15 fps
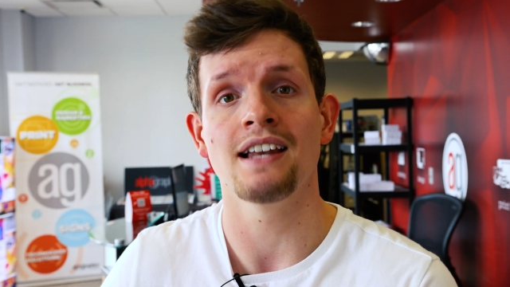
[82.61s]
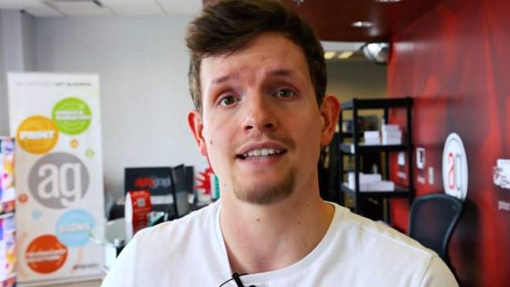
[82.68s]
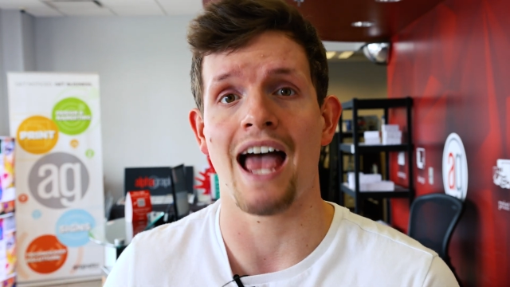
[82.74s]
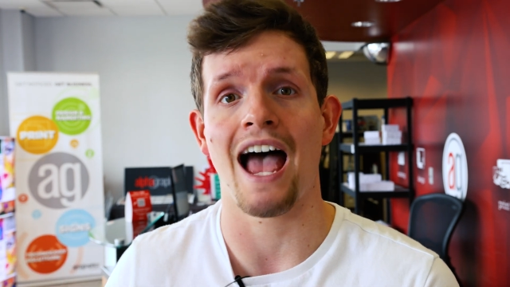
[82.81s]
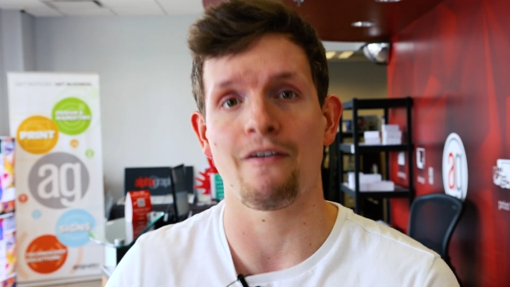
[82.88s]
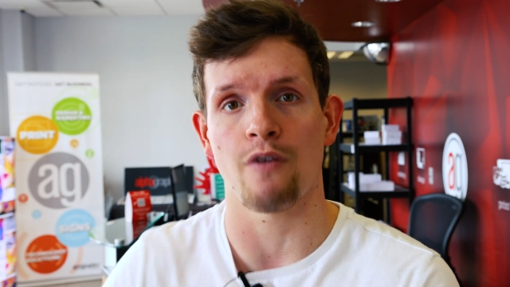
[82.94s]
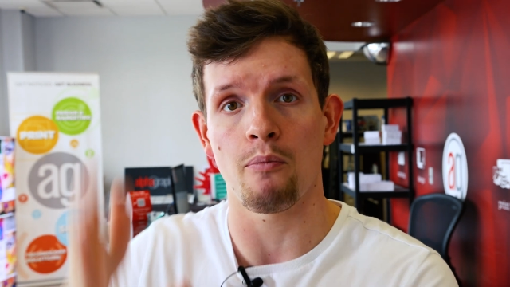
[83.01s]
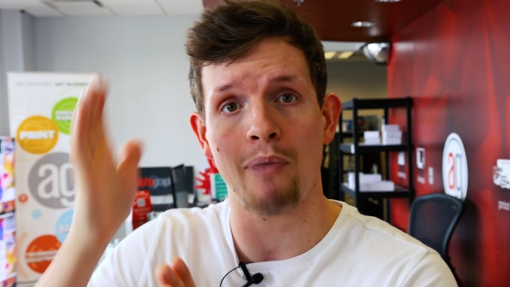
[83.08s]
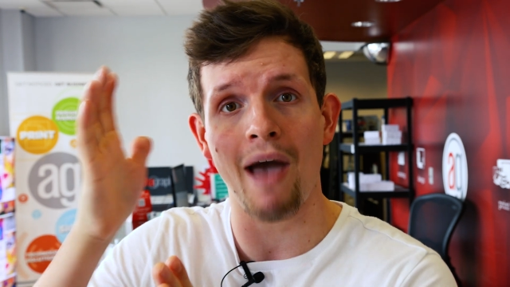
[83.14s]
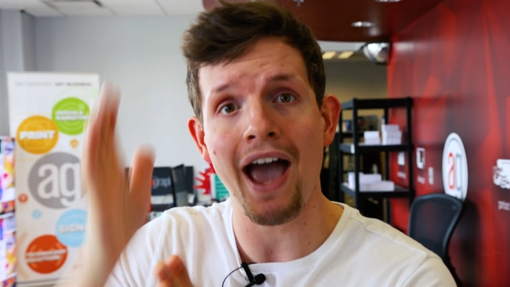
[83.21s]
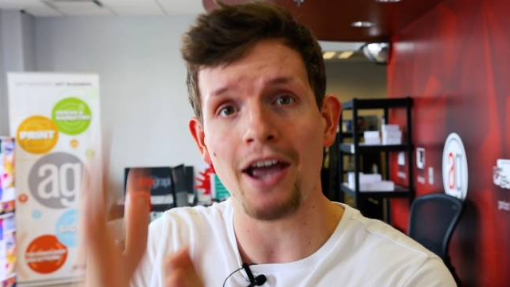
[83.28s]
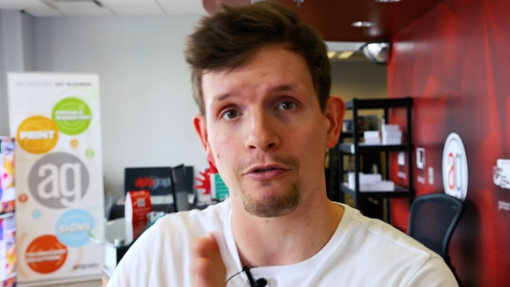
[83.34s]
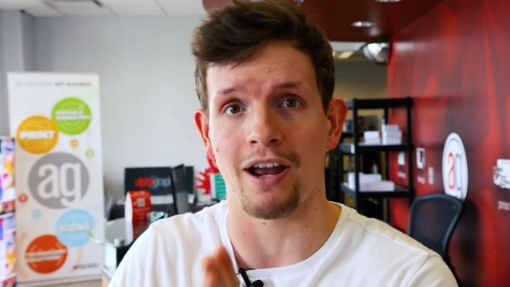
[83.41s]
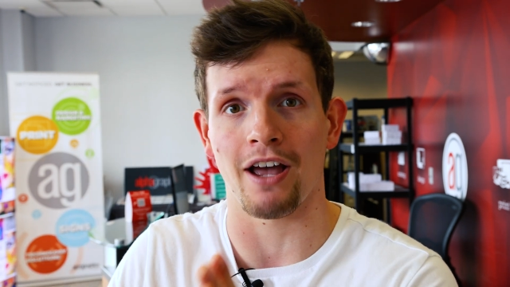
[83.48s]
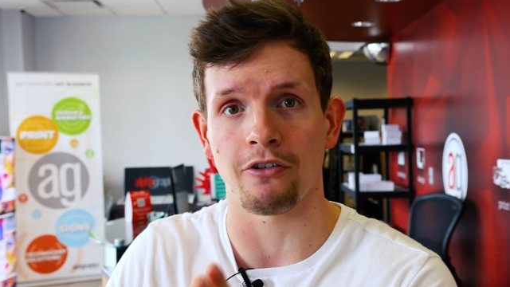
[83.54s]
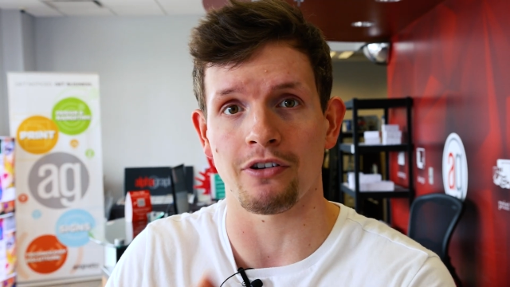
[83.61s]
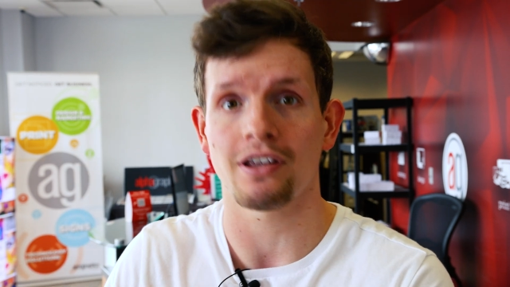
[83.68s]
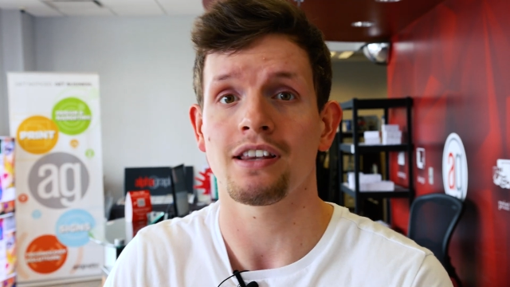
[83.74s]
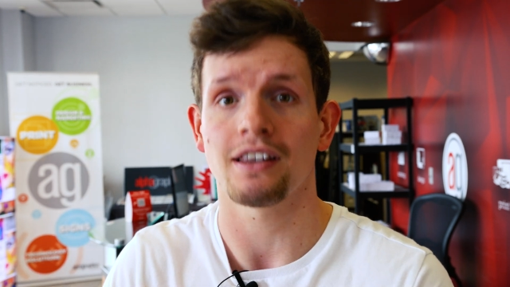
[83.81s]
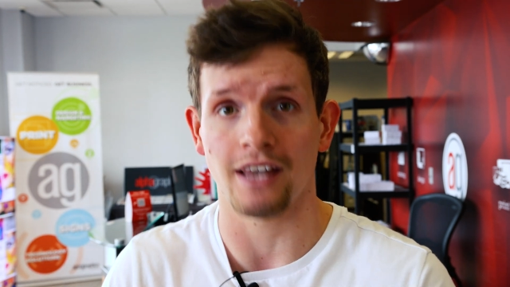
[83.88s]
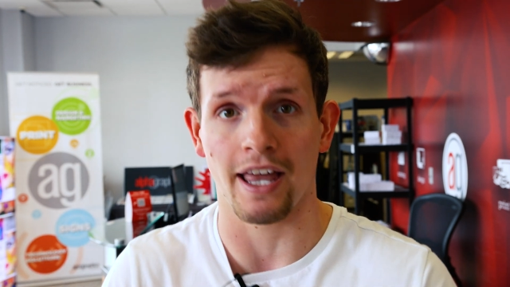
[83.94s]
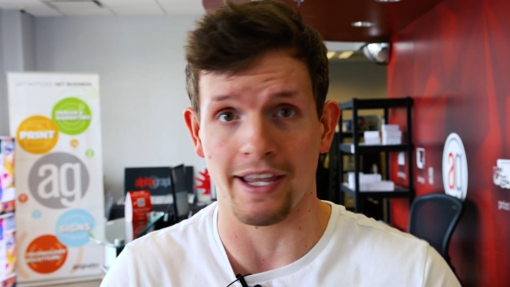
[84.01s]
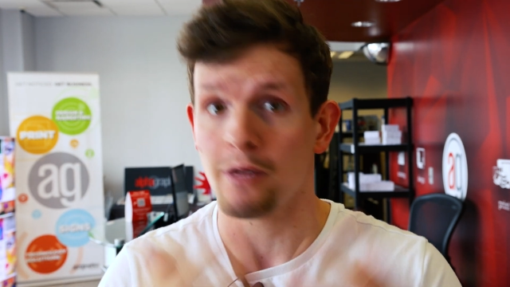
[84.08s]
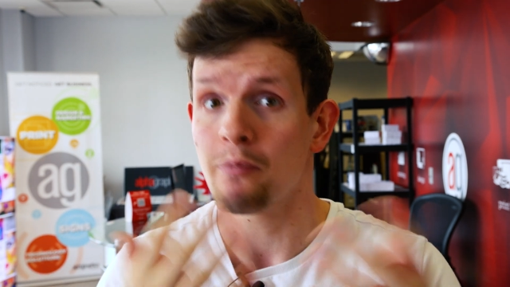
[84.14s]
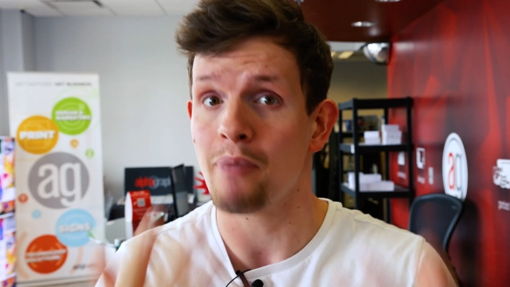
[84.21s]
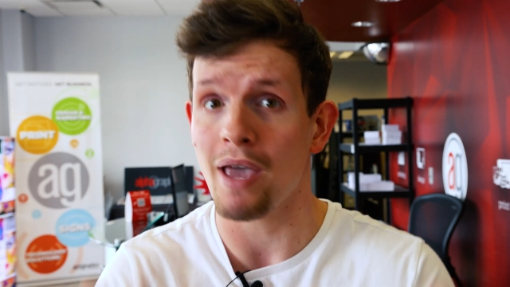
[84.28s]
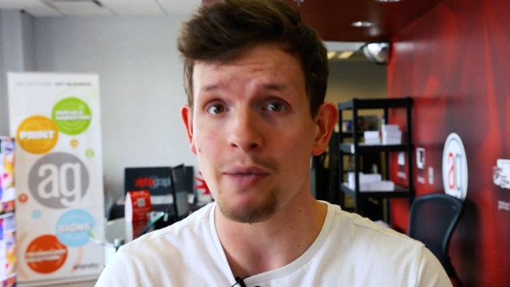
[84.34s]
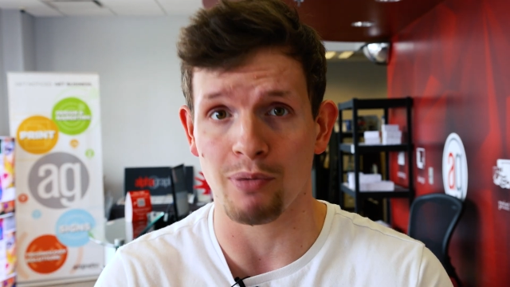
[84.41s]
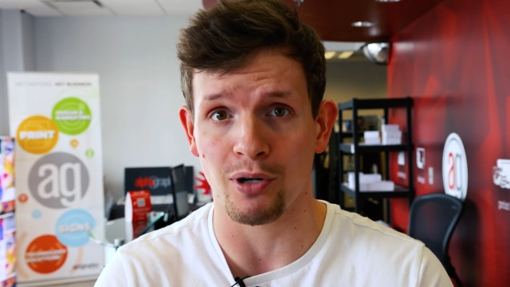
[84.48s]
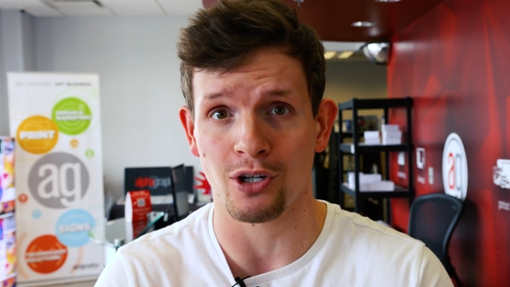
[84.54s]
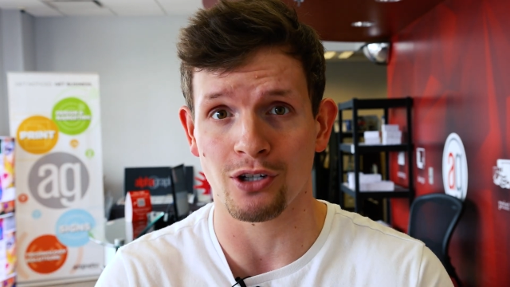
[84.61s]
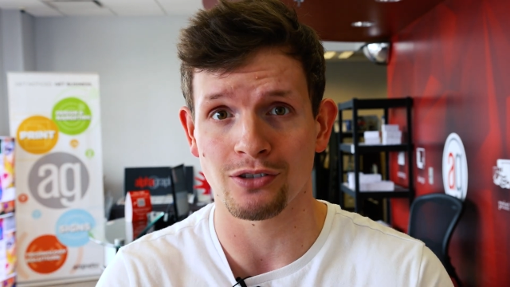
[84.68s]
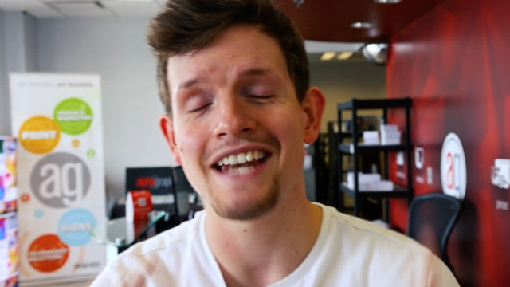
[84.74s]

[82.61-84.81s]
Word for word: to have a background like paper.